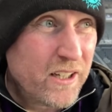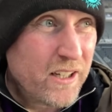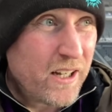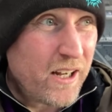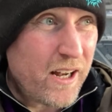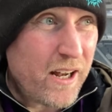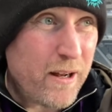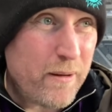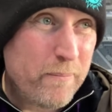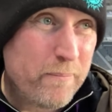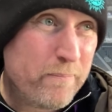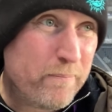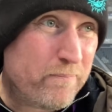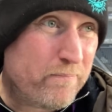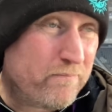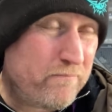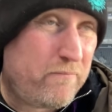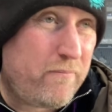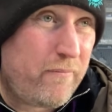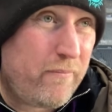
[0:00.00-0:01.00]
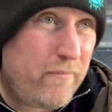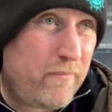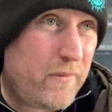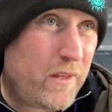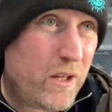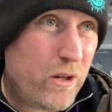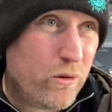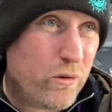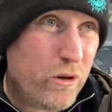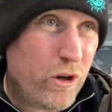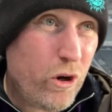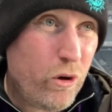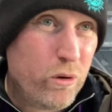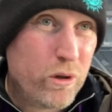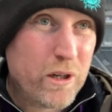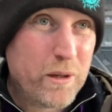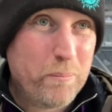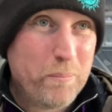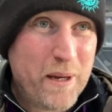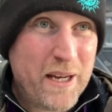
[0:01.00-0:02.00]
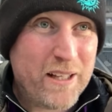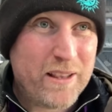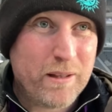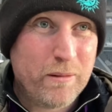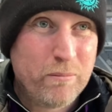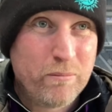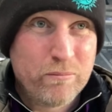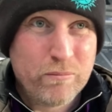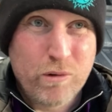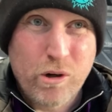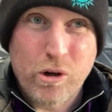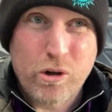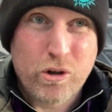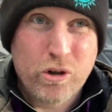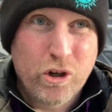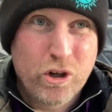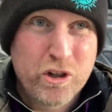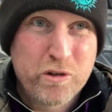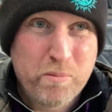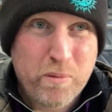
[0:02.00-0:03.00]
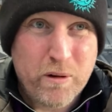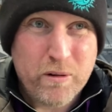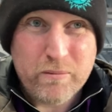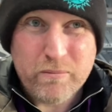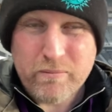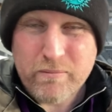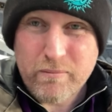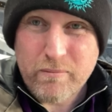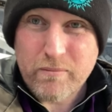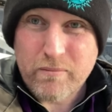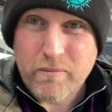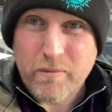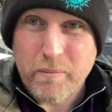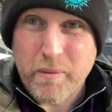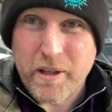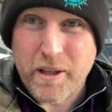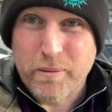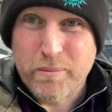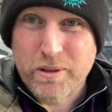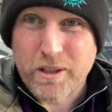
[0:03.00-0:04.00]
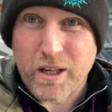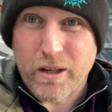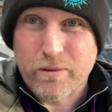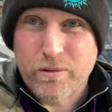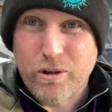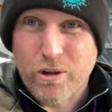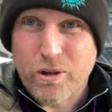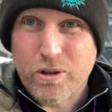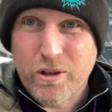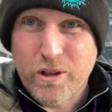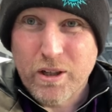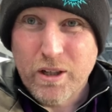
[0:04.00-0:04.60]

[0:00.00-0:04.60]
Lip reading: you know, not only made them look good, but made themselves look